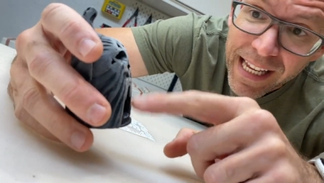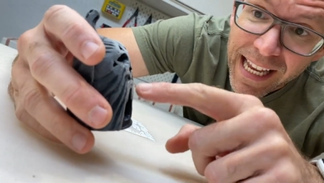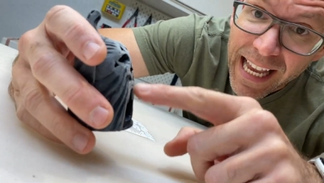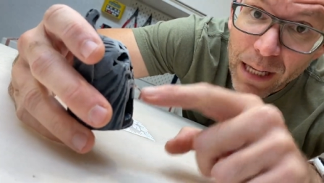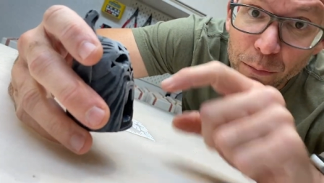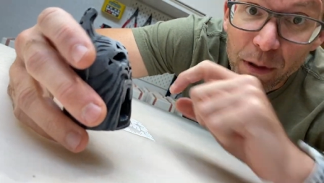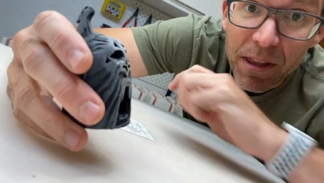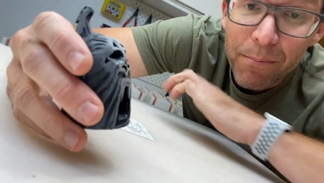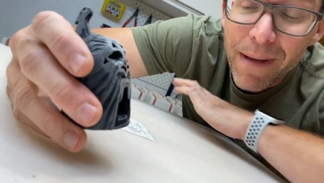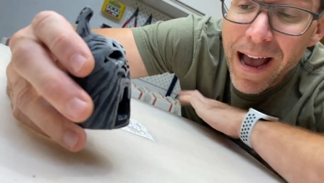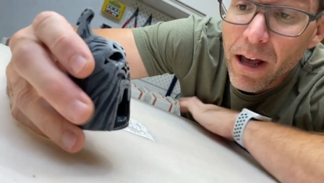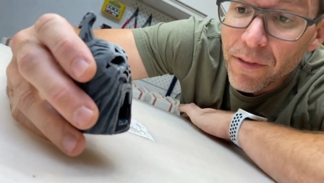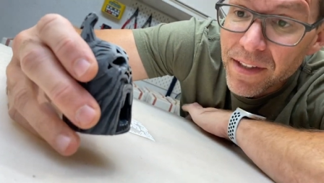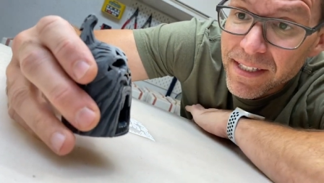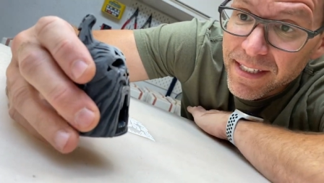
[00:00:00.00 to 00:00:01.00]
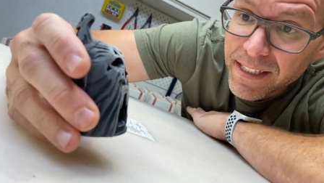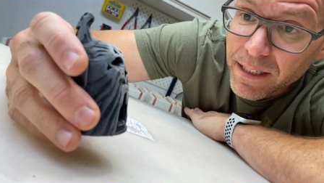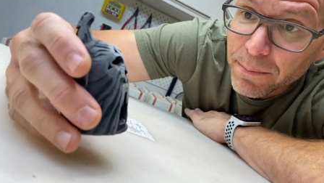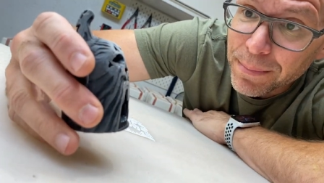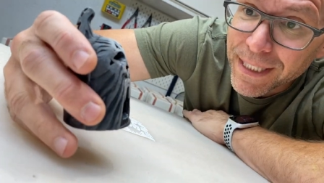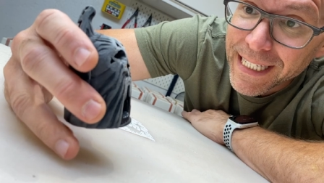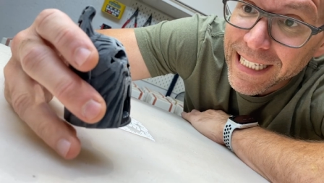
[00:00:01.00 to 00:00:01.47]
and where the mouth is gonna
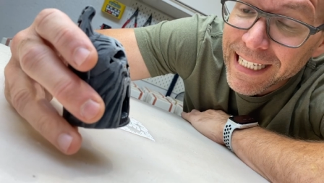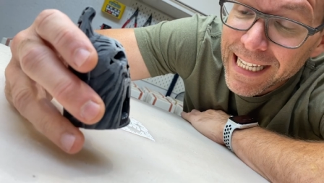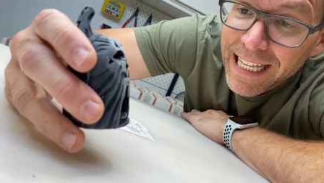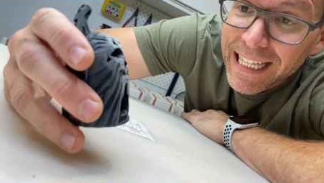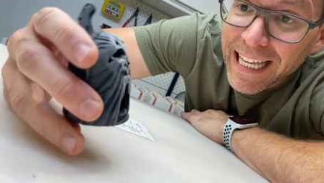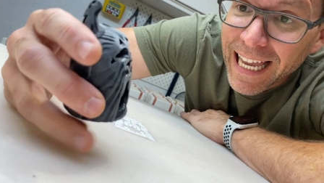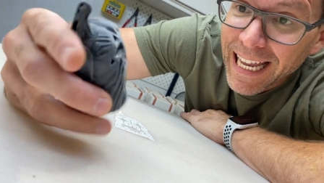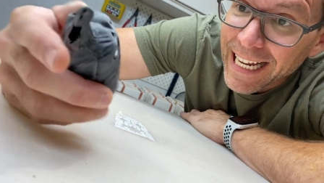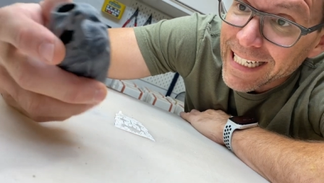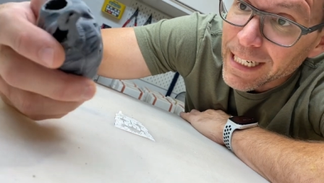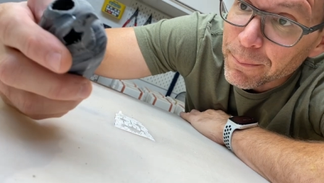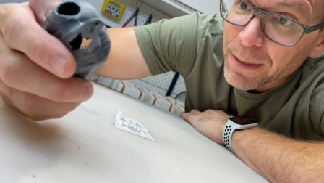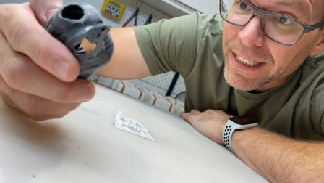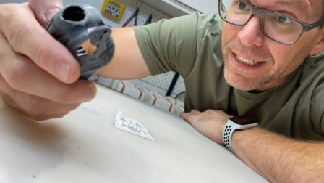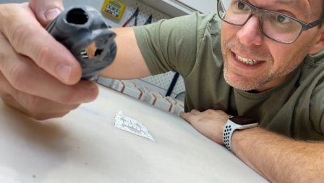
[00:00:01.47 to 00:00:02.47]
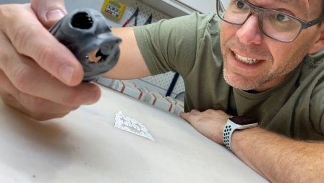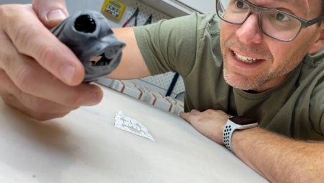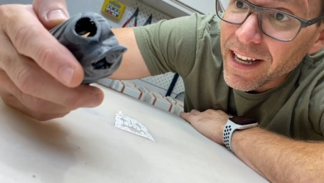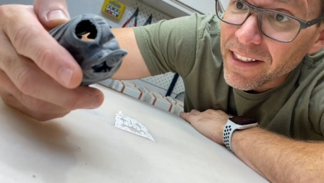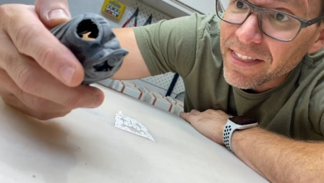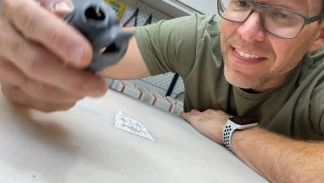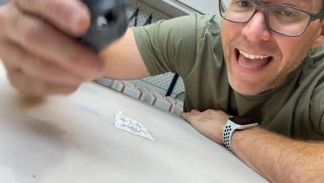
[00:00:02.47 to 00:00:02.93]
be, and I'm gonna
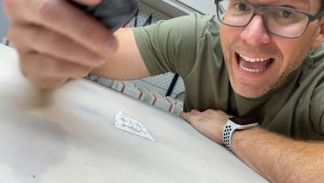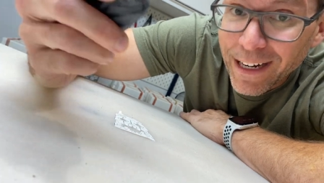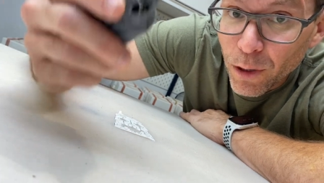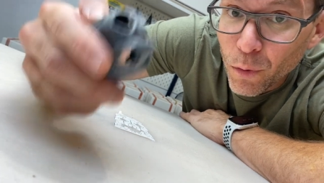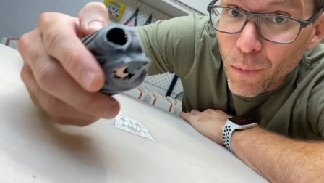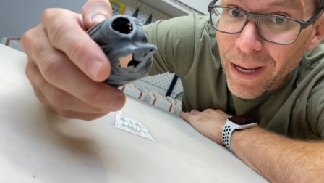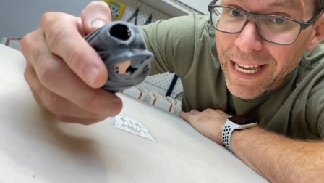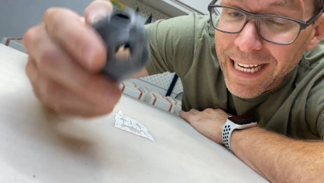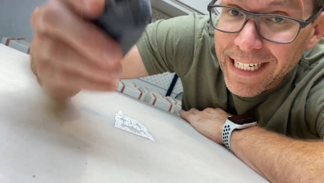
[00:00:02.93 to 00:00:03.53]
cut that away.